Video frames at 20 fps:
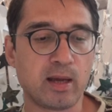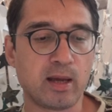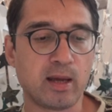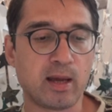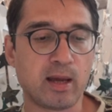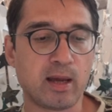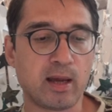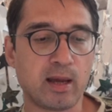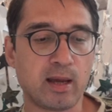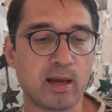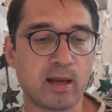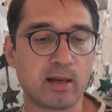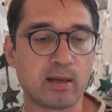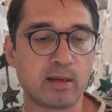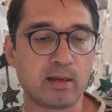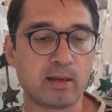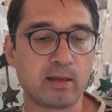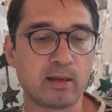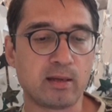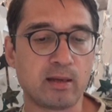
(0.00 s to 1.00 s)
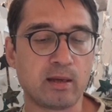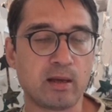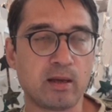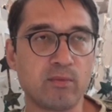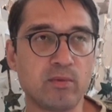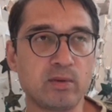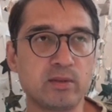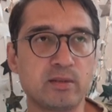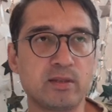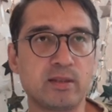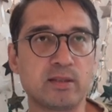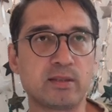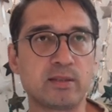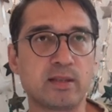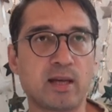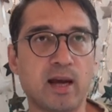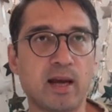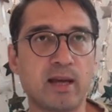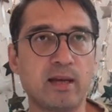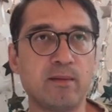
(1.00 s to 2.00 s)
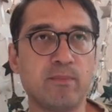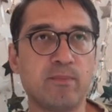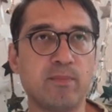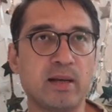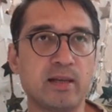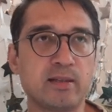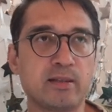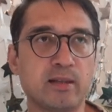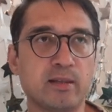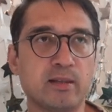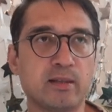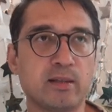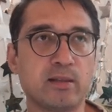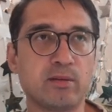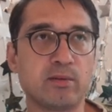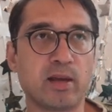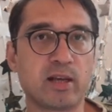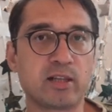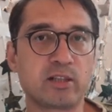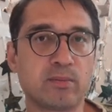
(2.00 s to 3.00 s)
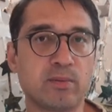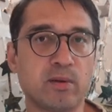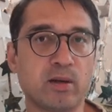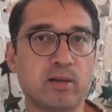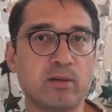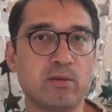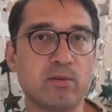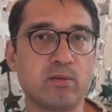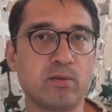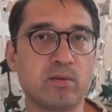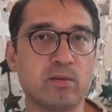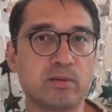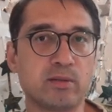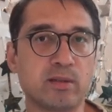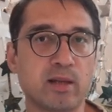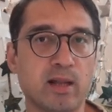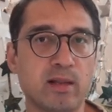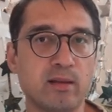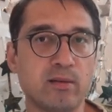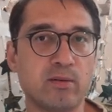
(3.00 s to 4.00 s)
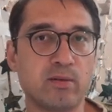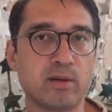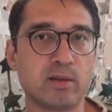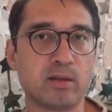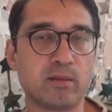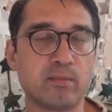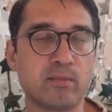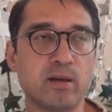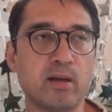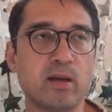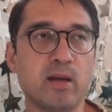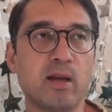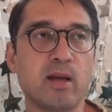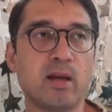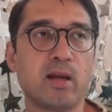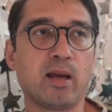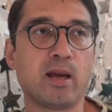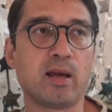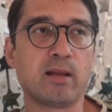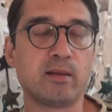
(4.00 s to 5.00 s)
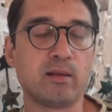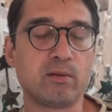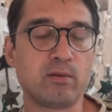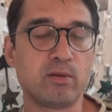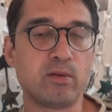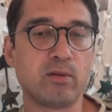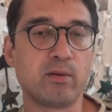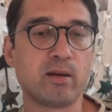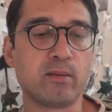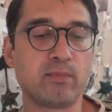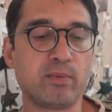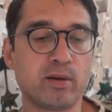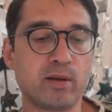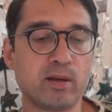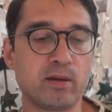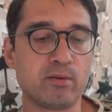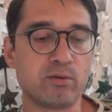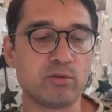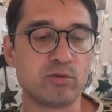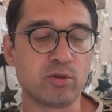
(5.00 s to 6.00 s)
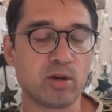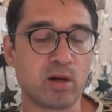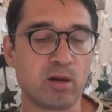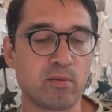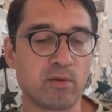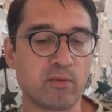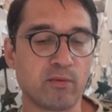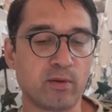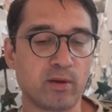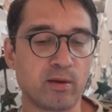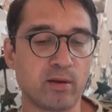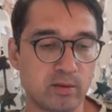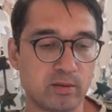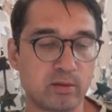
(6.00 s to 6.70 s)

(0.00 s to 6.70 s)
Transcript: And it was designed basically to exploit Google's algorithm, and they were doing a pretty good job of it.